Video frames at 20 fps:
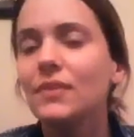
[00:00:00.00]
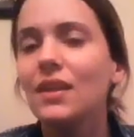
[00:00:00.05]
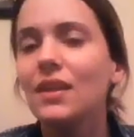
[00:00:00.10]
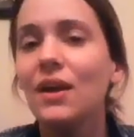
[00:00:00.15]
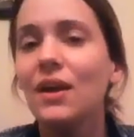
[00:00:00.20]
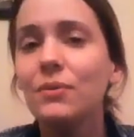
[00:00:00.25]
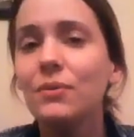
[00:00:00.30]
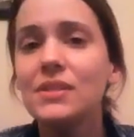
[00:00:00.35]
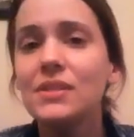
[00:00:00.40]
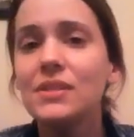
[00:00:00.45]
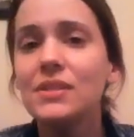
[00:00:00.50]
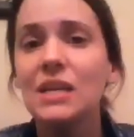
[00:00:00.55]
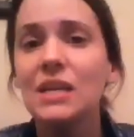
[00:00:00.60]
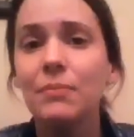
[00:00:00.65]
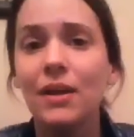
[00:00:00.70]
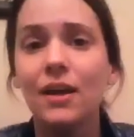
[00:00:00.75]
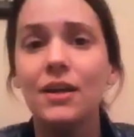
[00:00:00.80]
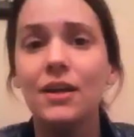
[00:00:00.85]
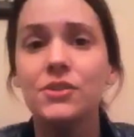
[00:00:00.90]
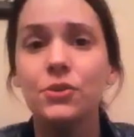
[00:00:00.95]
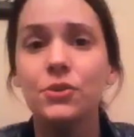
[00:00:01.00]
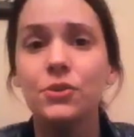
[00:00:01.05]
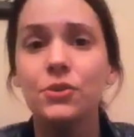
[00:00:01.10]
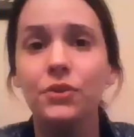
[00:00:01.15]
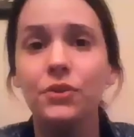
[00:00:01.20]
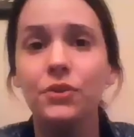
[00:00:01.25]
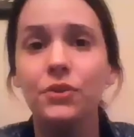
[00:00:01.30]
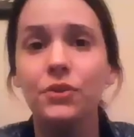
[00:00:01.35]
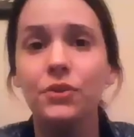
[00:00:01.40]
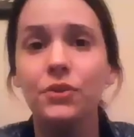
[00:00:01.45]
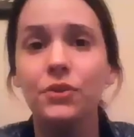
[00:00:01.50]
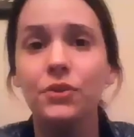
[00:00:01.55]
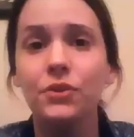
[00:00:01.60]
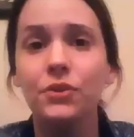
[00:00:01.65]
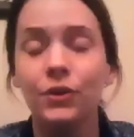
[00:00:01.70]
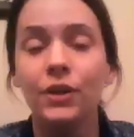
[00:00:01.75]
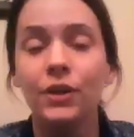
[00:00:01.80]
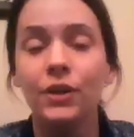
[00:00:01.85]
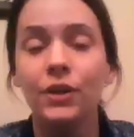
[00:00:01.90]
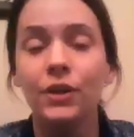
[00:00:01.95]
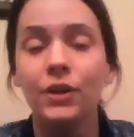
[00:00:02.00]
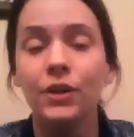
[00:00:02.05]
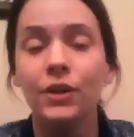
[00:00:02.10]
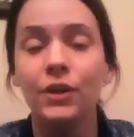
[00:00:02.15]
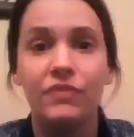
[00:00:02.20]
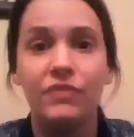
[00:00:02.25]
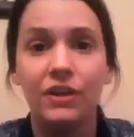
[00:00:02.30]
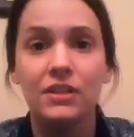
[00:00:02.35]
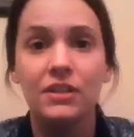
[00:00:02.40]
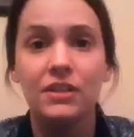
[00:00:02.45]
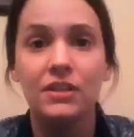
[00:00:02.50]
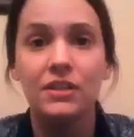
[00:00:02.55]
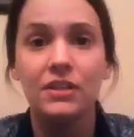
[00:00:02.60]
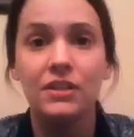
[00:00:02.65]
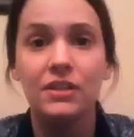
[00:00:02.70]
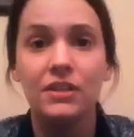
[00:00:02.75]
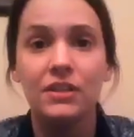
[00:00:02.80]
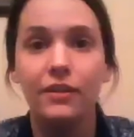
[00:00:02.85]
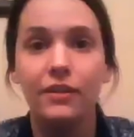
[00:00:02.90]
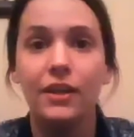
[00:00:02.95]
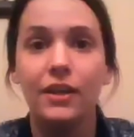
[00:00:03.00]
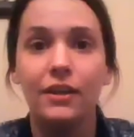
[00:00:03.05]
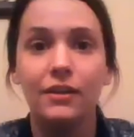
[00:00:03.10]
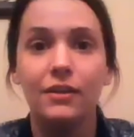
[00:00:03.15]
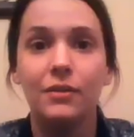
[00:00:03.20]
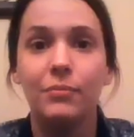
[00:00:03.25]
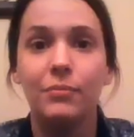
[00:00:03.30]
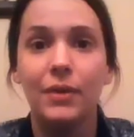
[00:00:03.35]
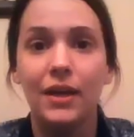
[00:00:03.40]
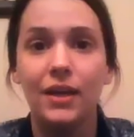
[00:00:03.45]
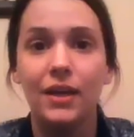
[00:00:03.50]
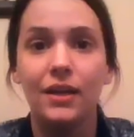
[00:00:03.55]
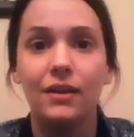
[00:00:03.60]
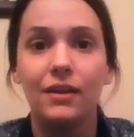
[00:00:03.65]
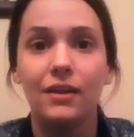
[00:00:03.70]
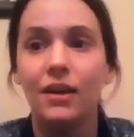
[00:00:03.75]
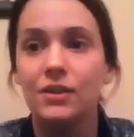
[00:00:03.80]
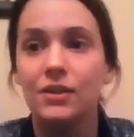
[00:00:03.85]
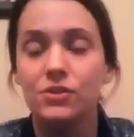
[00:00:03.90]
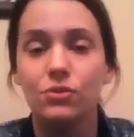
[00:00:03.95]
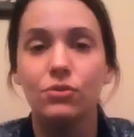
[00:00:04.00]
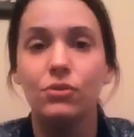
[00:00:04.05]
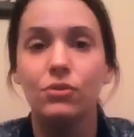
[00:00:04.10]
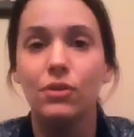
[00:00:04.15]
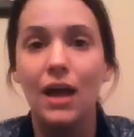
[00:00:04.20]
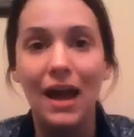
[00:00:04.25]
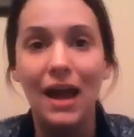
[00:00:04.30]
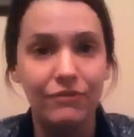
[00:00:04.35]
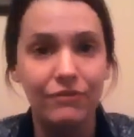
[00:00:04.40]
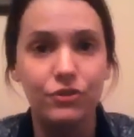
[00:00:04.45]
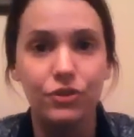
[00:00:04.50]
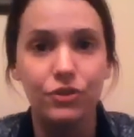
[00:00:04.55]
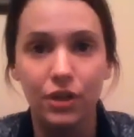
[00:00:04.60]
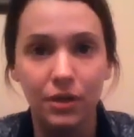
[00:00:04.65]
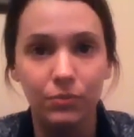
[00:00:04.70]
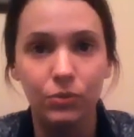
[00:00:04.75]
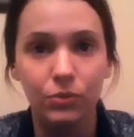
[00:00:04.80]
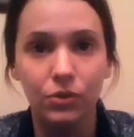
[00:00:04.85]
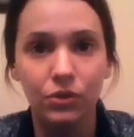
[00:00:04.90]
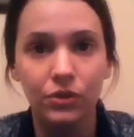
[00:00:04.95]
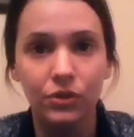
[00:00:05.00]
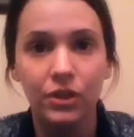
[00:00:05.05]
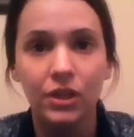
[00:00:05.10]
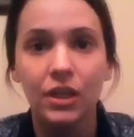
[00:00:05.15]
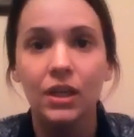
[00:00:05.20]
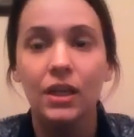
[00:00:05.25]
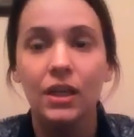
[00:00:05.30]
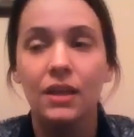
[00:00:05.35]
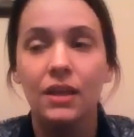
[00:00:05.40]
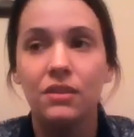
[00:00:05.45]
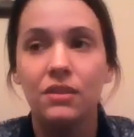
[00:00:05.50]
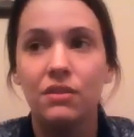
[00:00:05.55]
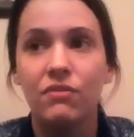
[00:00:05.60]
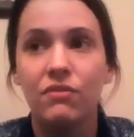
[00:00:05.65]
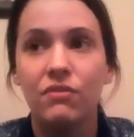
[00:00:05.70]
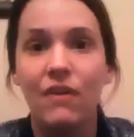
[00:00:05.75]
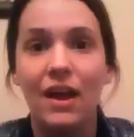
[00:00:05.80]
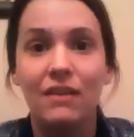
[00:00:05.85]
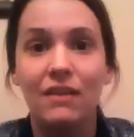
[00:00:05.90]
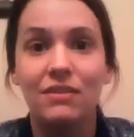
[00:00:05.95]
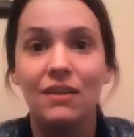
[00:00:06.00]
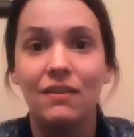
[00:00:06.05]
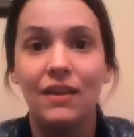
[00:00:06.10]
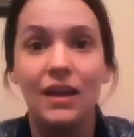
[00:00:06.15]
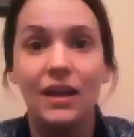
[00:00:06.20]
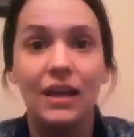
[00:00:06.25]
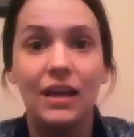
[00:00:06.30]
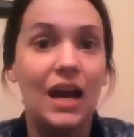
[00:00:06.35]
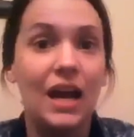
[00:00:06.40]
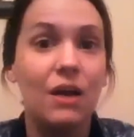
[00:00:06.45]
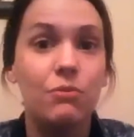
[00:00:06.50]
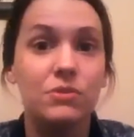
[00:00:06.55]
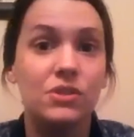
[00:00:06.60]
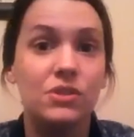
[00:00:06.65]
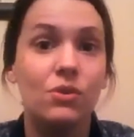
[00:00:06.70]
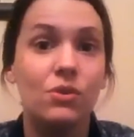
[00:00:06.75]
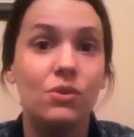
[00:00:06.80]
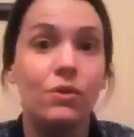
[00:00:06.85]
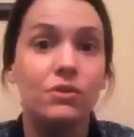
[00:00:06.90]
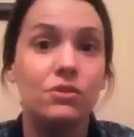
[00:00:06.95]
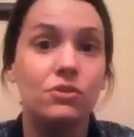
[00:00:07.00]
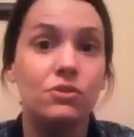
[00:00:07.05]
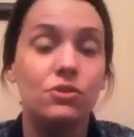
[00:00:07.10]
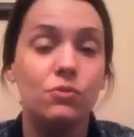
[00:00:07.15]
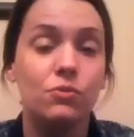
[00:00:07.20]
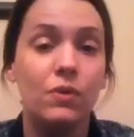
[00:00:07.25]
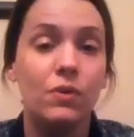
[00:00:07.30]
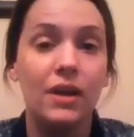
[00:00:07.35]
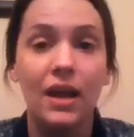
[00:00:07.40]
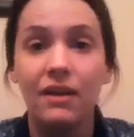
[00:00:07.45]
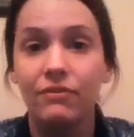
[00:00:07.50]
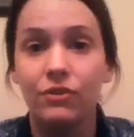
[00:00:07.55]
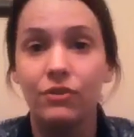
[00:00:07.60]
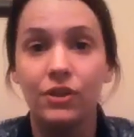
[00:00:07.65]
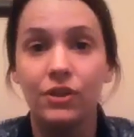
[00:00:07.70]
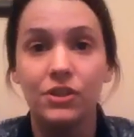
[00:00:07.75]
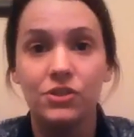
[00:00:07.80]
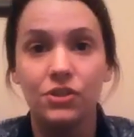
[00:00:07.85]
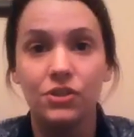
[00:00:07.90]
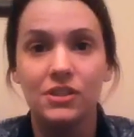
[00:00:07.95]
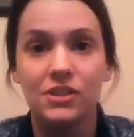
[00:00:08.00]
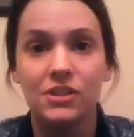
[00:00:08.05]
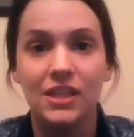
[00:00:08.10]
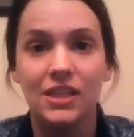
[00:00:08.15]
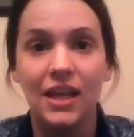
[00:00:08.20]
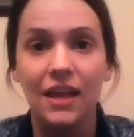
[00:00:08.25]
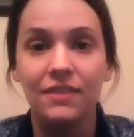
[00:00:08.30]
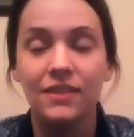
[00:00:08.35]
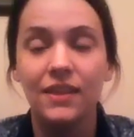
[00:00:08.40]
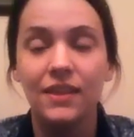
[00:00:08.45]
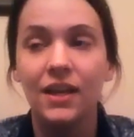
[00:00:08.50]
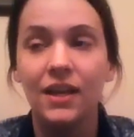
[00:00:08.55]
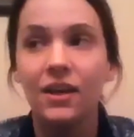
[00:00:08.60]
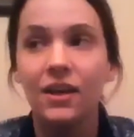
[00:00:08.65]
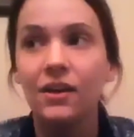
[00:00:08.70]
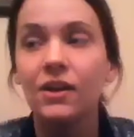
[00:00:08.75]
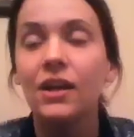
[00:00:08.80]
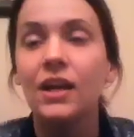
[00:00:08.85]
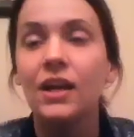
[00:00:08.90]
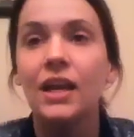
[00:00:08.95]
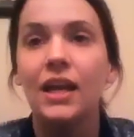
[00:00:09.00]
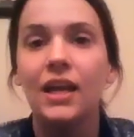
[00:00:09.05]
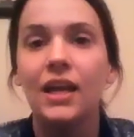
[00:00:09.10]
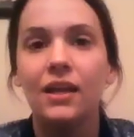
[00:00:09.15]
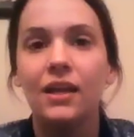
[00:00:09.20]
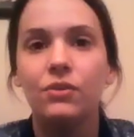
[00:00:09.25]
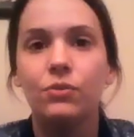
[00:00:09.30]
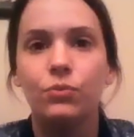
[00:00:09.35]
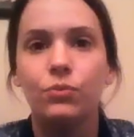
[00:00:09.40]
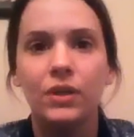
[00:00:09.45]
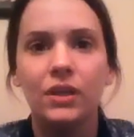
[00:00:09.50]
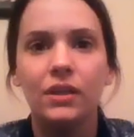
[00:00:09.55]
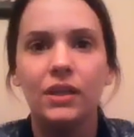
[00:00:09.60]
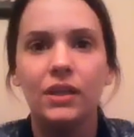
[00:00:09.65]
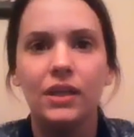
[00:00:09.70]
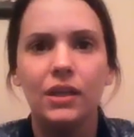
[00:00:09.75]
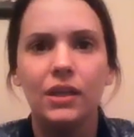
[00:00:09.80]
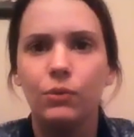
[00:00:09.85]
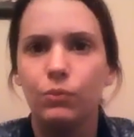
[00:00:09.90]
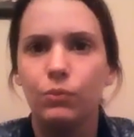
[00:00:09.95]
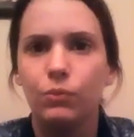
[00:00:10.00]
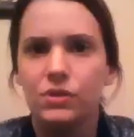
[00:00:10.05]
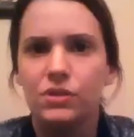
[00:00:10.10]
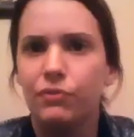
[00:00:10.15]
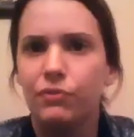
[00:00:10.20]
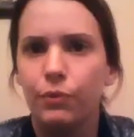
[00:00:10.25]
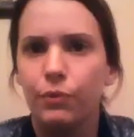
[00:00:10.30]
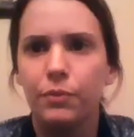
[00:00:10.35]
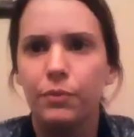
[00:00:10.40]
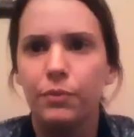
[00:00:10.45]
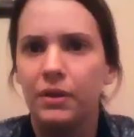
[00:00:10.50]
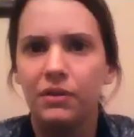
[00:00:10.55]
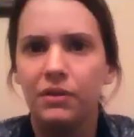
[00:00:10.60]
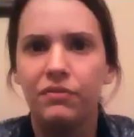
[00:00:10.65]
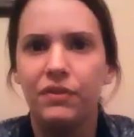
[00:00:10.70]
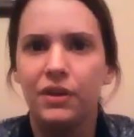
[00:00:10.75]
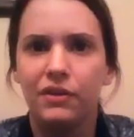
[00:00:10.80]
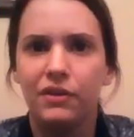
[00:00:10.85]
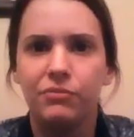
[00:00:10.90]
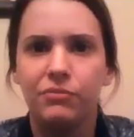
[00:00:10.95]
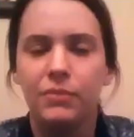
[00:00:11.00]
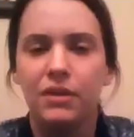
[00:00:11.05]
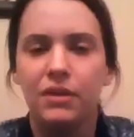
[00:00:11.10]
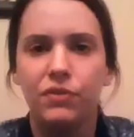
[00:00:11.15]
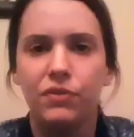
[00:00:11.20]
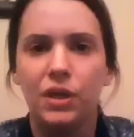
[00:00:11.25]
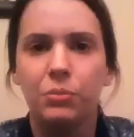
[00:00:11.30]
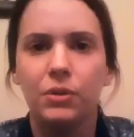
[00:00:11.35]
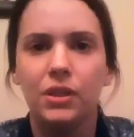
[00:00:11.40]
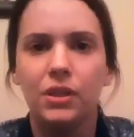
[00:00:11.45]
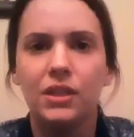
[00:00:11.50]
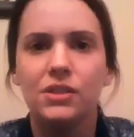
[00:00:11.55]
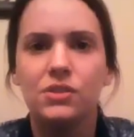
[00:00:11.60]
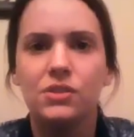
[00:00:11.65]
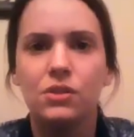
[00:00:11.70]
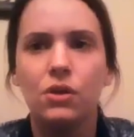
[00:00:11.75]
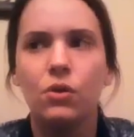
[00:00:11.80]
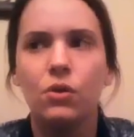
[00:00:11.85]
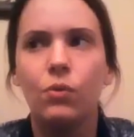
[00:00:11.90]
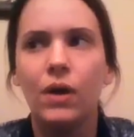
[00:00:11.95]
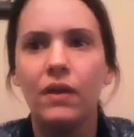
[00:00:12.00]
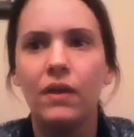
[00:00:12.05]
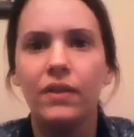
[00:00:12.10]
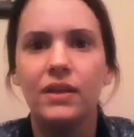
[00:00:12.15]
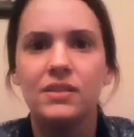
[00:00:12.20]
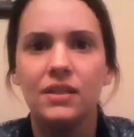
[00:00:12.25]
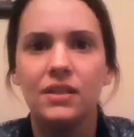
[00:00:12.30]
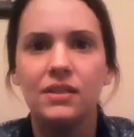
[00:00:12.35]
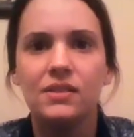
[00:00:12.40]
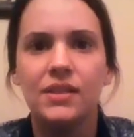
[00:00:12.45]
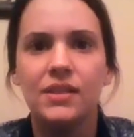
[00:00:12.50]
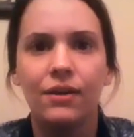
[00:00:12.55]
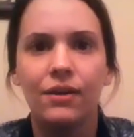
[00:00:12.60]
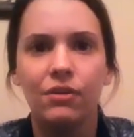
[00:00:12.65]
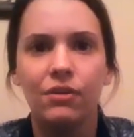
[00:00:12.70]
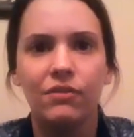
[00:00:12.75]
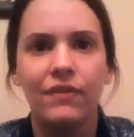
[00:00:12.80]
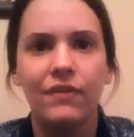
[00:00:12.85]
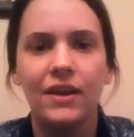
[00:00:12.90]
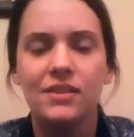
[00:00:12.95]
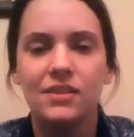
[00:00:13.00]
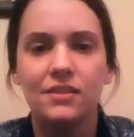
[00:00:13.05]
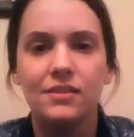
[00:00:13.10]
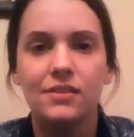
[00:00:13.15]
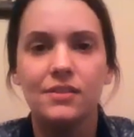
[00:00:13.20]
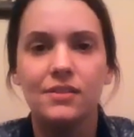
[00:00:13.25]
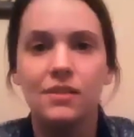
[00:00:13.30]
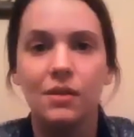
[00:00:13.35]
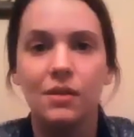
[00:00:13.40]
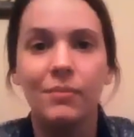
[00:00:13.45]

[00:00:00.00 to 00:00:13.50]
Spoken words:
I would say my hustle to Emerald looked very different than my hustle after Emerald, and the fact that like I was going to do whatever it took to get there, and really it was for the benefit of my family. So while they did sacrifice in some